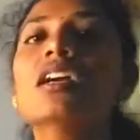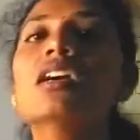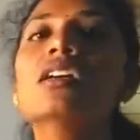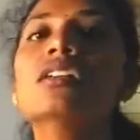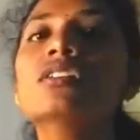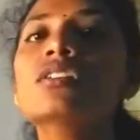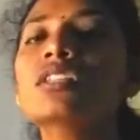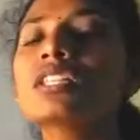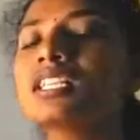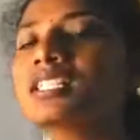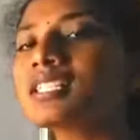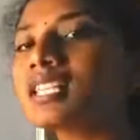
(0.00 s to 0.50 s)

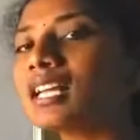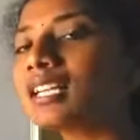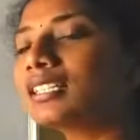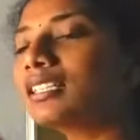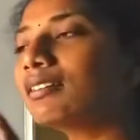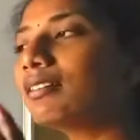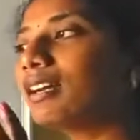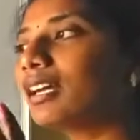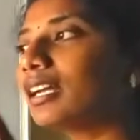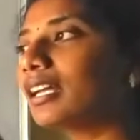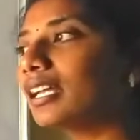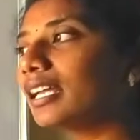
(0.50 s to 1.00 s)
So these are
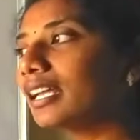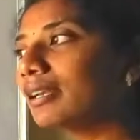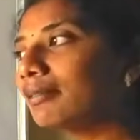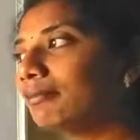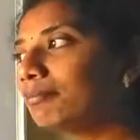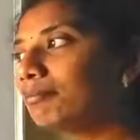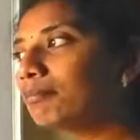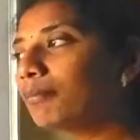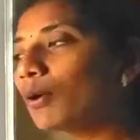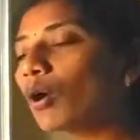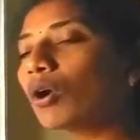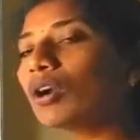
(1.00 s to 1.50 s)
the
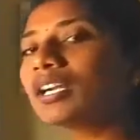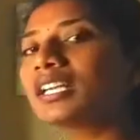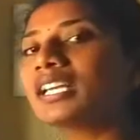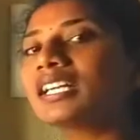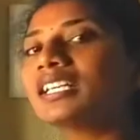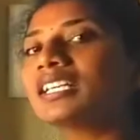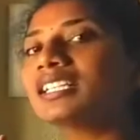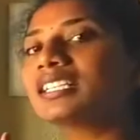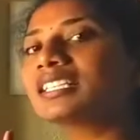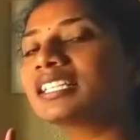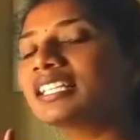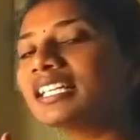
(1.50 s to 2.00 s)

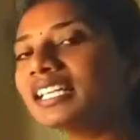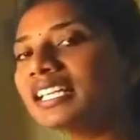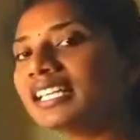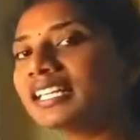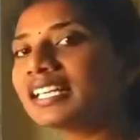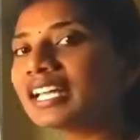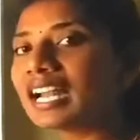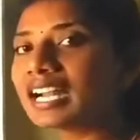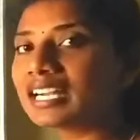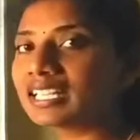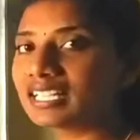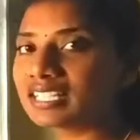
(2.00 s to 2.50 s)
important key
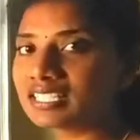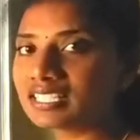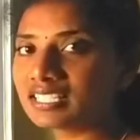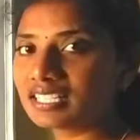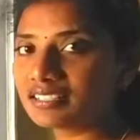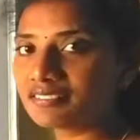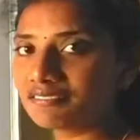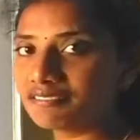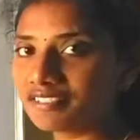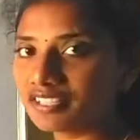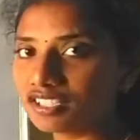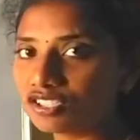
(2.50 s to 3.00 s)

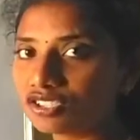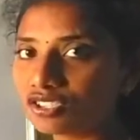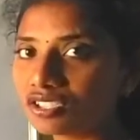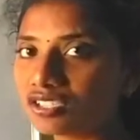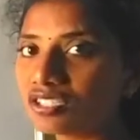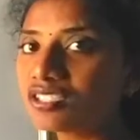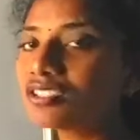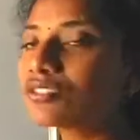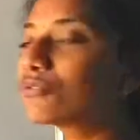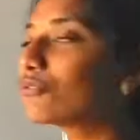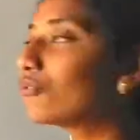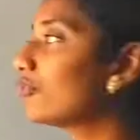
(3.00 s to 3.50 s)
characteristic
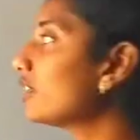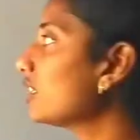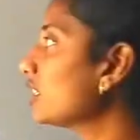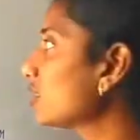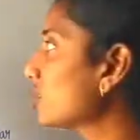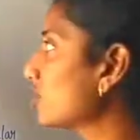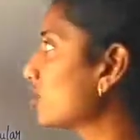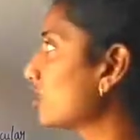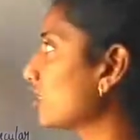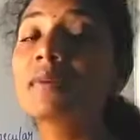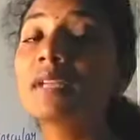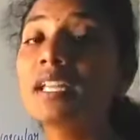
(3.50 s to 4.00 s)
features
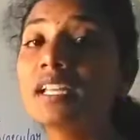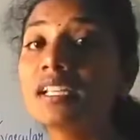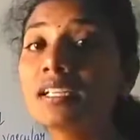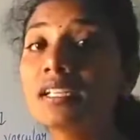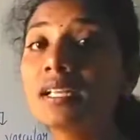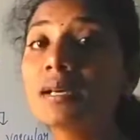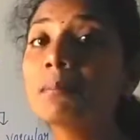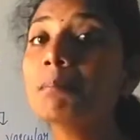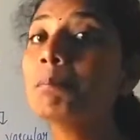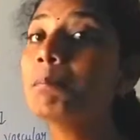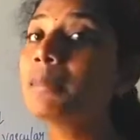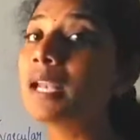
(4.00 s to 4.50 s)
which
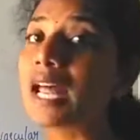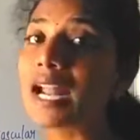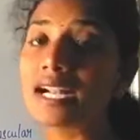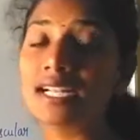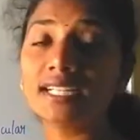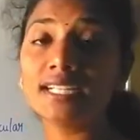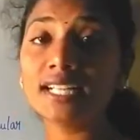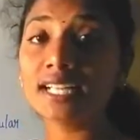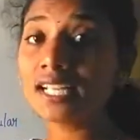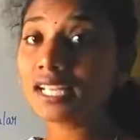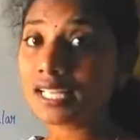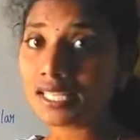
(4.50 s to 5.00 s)
kingdom
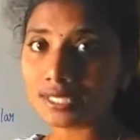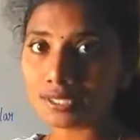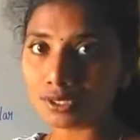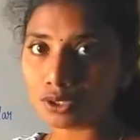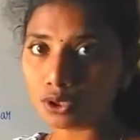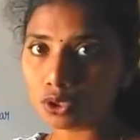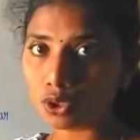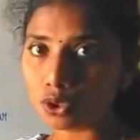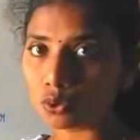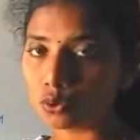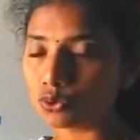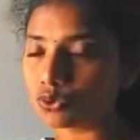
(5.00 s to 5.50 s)
Plantae
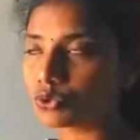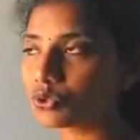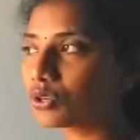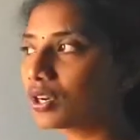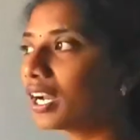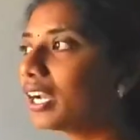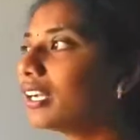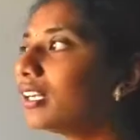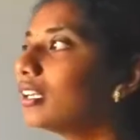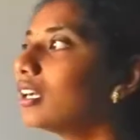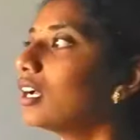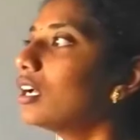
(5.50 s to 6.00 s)
includes,
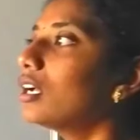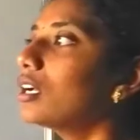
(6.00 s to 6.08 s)
right?